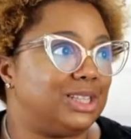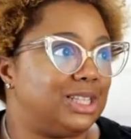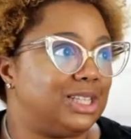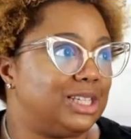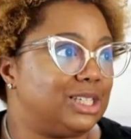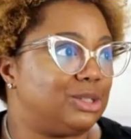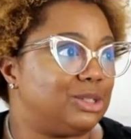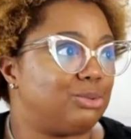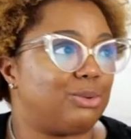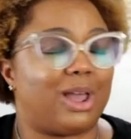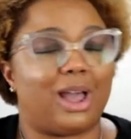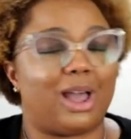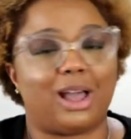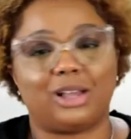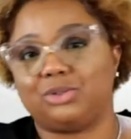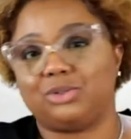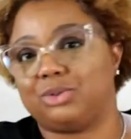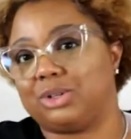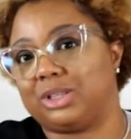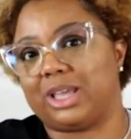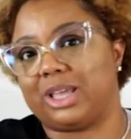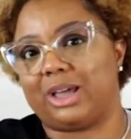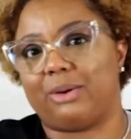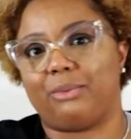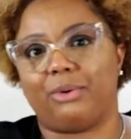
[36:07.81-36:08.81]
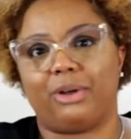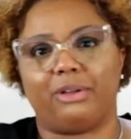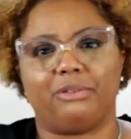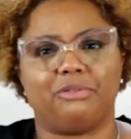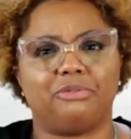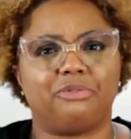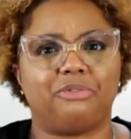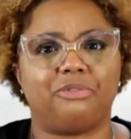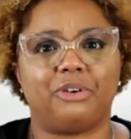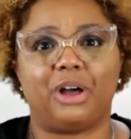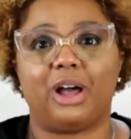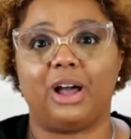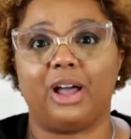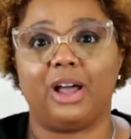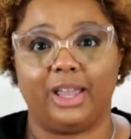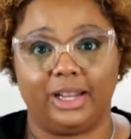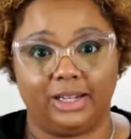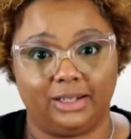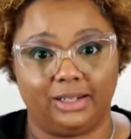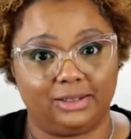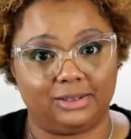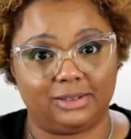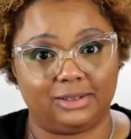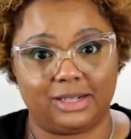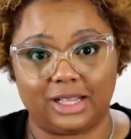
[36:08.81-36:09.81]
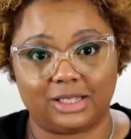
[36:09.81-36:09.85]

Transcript: it this way, I do it that way. Fine.